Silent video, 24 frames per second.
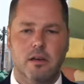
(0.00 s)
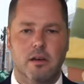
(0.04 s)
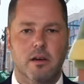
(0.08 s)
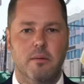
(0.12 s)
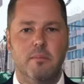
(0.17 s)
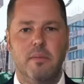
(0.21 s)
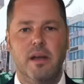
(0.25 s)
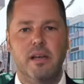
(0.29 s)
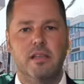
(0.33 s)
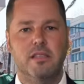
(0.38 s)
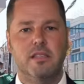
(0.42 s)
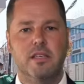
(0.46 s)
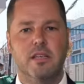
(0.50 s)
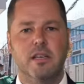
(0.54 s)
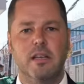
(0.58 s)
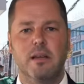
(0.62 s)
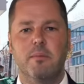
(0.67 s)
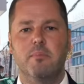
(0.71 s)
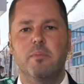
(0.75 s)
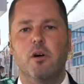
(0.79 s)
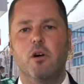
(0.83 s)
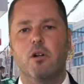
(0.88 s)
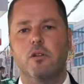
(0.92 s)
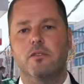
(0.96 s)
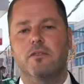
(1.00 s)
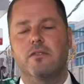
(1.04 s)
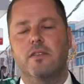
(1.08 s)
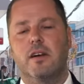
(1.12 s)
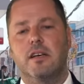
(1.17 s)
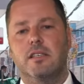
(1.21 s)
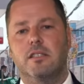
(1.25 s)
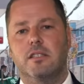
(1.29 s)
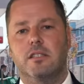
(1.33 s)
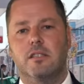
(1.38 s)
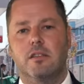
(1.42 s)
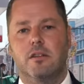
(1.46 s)
amazingly bold
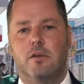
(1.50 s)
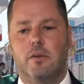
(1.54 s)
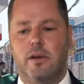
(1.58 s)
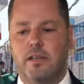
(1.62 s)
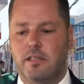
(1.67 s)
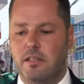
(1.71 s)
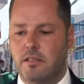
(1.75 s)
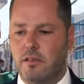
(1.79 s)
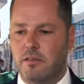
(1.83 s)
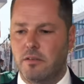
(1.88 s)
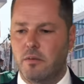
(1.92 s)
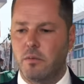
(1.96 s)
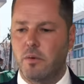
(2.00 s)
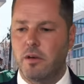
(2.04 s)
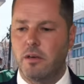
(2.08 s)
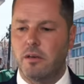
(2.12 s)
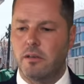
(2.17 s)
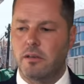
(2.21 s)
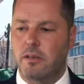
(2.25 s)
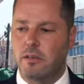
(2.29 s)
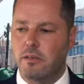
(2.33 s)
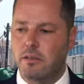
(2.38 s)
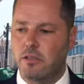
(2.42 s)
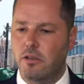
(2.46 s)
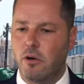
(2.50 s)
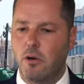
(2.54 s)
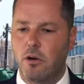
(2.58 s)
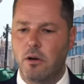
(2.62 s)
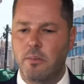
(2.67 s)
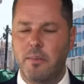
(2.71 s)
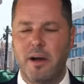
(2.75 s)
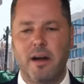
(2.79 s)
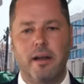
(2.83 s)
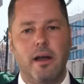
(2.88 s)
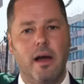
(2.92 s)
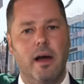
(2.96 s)
face to the rest of the world and talk
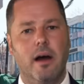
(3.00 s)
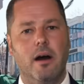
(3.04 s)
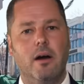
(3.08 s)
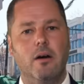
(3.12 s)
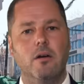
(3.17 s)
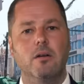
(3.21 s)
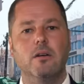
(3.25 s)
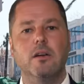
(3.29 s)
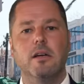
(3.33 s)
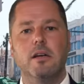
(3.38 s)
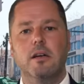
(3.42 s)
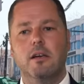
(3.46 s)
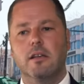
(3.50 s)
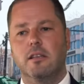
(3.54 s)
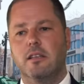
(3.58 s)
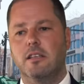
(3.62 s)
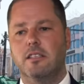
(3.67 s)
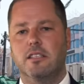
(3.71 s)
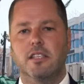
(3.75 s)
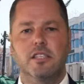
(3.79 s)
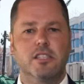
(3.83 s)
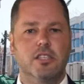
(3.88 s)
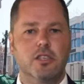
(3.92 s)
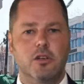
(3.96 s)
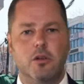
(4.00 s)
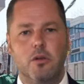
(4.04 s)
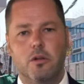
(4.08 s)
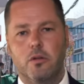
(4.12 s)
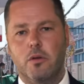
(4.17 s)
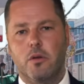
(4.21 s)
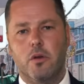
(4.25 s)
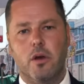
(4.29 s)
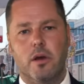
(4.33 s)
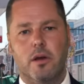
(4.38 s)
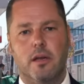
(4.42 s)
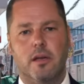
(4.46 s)
about how the digital
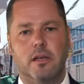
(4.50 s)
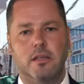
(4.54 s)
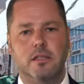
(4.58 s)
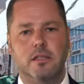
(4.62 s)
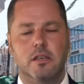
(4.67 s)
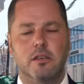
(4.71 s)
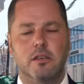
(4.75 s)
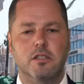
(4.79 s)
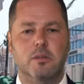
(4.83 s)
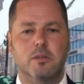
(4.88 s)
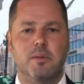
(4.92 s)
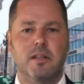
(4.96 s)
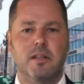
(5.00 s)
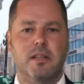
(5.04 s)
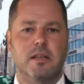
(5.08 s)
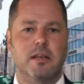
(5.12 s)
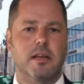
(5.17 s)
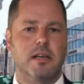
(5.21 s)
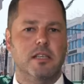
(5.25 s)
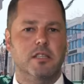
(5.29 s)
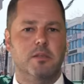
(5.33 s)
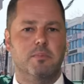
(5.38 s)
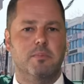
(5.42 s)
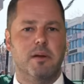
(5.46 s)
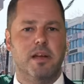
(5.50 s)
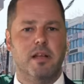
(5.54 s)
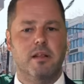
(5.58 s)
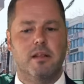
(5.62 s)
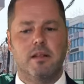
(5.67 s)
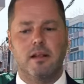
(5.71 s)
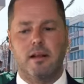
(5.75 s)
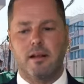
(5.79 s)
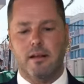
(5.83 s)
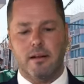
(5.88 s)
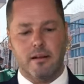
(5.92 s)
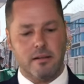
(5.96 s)
yuan is going to be the next big
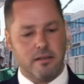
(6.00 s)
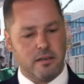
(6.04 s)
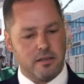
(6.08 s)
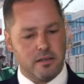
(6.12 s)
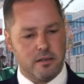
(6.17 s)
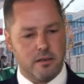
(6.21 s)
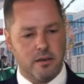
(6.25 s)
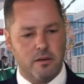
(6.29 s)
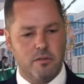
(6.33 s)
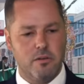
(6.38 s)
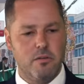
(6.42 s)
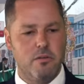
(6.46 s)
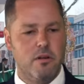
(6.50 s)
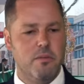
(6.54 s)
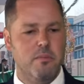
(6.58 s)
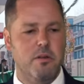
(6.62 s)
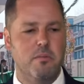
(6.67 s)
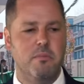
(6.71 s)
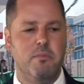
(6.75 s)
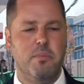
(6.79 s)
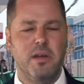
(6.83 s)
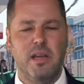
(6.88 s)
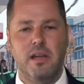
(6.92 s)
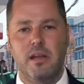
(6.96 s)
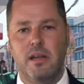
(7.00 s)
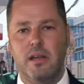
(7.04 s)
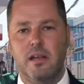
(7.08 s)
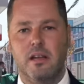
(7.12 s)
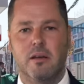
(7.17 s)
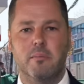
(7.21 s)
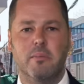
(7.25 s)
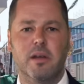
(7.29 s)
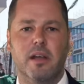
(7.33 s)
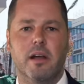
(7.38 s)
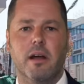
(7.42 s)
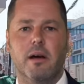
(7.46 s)
thing, the renminbi
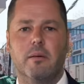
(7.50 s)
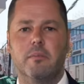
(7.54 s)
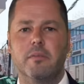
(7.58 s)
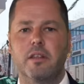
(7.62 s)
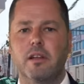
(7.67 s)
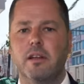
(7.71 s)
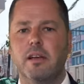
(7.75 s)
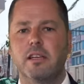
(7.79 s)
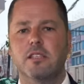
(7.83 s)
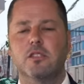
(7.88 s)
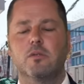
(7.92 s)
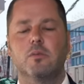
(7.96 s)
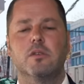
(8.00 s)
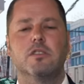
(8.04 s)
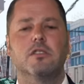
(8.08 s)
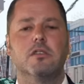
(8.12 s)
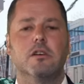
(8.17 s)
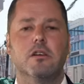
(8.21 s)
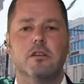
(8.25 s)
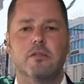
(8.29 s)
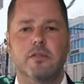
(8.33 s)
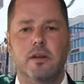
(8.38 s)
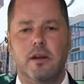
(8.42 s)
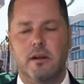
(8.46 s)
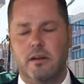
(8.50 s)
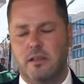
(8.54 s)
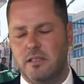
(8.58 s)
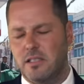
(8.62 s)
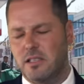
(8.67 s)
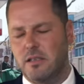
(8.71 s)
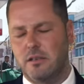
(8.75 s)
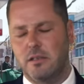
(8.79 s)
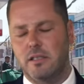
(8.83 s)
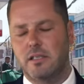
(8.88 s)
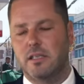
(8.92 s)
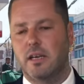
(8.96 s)
can become the next reserve
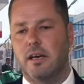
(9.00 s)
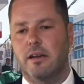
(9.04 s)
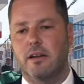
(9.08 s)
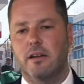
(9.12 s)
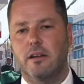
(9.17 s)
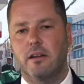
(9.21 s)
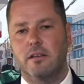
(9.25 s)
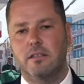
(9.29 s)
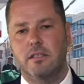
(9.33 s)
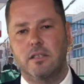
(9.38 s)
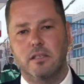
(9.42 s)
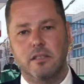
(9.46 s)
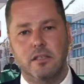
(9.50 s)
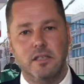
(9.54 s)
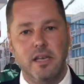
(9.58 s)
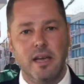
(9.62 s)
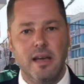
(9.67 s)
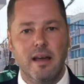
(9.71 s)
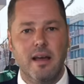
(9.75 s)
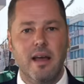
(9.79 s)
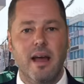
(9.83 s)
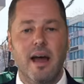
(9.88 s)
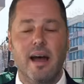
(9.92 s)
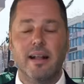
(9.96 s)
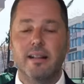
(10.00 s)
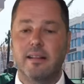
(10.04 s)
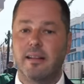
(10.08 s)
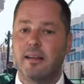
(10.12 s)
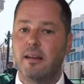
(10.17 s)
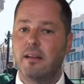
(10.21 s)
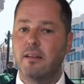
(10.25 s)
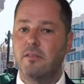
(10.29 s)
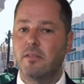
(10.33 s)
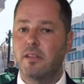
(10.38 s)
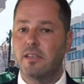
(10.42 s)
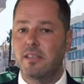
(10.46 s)
currency, all this kind of nonsense, at the
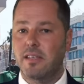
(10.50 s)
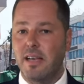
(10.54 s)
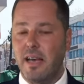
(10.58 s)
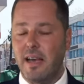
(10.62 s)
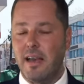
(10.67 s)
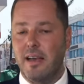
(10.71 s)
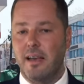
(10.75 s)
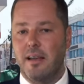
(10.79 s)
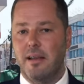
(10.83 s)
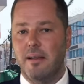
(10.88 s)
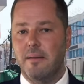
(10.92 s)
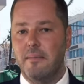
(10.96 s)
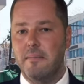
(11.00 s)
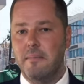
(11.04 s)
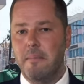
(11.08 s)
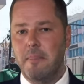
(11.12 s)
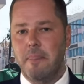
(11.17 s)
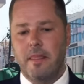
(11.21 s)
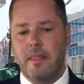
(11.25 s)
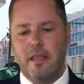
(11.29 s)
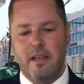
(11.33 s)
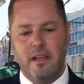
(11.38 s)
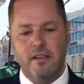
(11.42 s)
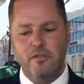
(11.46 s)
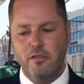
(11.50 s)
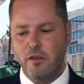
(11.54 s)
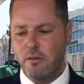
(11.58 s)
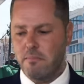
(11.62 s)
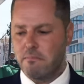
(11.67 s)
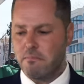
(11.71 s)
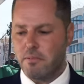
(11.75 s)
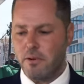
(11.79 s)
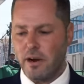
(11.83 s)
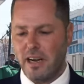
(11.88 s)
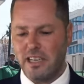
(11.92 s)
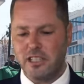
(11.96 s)
end of the day, If you
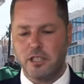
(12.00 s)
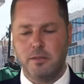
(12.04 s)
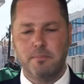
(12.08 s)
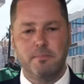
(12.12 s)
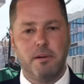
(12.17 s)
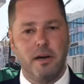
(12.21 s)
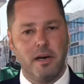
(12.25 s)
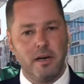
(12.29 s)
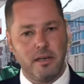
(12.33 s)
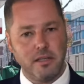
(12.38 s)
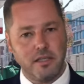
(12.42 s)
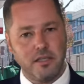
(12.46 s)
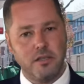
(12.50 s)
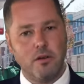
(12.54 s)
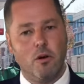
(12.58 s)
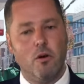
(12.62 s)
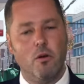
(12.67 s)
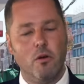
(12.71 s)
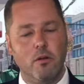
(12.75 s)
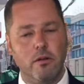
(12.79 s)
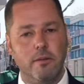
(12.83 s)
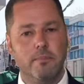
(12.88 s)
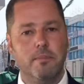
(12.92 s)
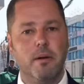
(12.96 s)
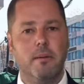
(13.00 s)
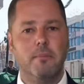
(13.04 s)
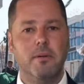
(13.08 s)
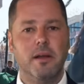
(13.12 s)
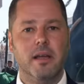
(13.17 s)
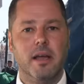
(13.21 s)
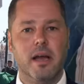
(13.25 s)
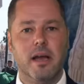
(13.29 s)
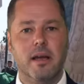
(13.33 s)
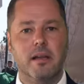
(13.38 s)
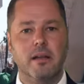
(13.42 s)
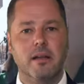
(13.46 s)
brush past all the
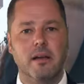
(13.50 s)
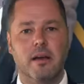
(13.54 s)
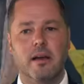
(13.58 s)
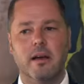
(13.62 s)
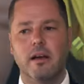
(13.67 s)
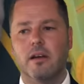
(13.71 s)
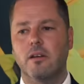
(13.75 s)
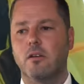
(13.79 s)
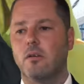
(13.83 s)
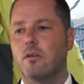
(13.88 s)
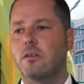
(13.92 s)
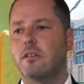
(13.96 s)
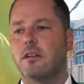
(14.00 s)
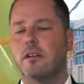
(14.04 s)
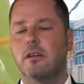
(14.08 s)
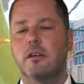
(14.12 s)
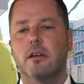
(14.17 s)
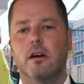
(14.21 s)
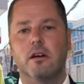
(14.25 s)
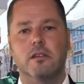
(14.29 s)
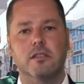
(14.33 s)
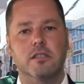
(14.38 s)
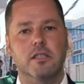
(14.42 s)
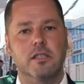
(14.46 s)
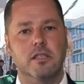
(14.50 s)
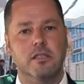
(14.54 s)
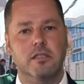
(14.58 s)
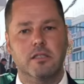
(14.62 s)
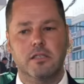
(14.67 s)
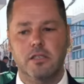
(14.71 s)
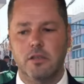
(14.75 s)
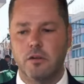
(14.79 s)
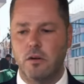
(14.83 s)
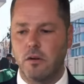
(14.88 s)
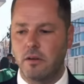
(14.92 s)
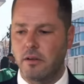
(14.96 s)
propaganda and all the
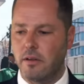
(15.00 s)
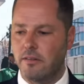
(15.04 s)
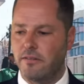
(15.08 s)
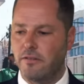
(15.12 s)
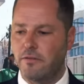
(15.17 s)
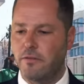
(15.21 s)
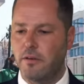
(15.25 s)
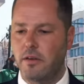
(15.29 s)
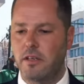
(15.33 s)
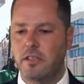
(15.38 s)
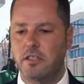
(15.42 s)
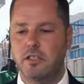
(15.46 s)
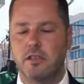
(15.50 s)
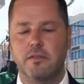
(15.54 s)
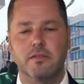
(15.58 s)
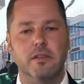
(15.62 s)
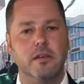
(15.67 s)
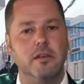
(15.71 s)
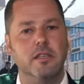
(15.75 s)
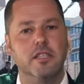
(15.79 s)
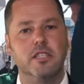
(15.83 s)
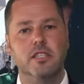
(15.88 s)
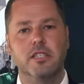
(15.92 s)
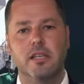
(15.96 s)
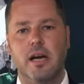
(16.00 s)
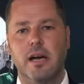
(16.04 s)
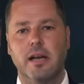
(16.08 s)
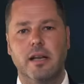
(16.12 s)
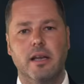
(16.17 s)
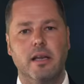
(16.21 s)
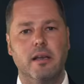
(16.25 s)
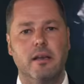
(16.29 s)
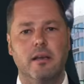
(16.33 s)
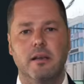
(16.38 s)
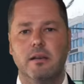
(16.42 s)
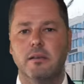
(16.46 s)
nonsense and all the footage of the
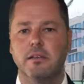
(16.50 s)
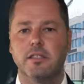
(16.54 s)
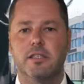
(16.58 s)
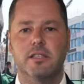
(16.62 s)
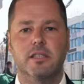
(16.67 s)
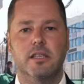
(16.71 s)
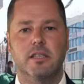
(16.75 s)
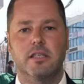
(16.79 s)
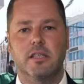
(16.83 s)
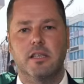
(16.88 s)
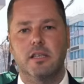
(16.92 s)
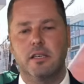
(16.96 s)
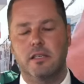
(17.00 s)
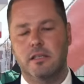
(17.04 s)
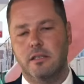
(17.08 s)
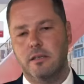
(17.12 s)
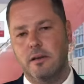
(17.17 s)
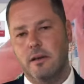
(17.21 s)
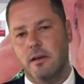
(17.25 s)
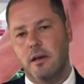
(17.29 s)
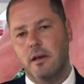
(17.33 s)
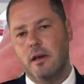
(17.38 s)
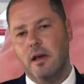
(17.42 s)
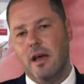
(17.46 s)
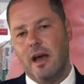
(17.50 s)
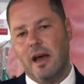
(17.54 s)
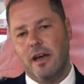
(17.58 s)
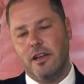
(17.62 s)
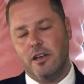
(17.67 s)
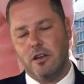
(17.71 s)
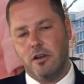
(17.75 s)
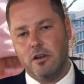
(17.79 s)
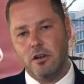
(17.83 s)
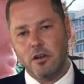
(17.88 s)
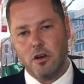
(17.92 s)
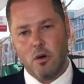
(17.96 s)
shiny cities, and
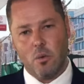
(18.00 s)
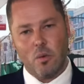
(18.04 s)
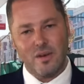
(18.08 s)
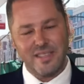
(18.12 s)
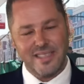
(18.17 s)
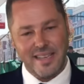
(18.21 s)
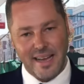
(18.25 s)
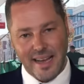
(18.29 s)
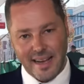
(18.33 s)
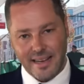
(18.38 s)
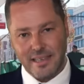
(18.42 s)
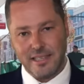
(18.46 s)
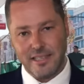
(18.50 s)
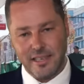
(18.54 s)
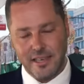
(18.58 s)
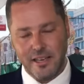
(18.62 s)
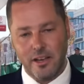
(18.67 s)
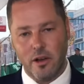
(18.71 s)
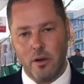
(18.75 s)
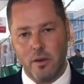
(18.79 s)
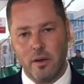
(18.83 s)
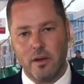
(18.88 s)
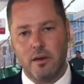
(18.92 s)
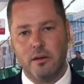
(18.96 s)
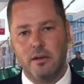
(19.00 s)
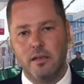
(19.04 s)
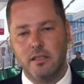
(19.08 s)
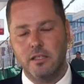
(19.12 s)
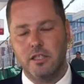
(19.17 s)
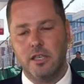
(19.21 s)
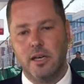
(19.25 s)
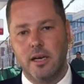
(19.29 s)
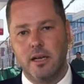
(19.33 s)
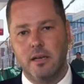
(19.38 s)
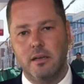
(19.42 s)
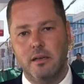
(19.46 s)
you look at what's actually going on in
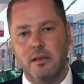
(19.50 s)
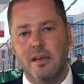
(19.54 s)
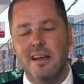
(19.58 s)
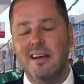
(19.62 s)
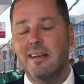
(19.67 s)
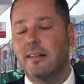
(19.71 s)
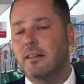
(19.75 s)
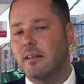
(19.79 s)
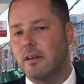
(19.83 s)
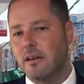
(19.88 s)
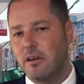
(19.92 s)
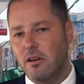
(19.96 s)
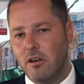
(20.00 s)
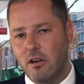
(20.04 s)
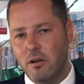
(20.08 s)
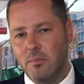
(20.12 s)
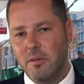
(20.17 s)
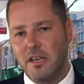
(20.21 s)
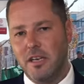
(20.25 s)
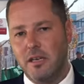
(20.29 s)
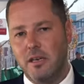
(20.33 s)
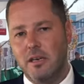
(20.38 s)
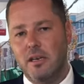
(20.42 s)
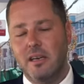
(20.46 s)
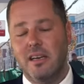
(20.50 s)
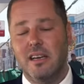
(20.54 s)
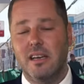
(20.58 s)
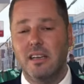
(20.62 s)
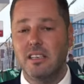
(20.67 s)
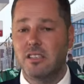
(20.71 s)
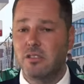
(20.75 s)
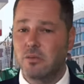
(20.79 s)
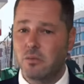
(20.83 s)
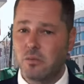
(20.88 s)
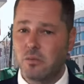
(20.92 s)
China, the economy is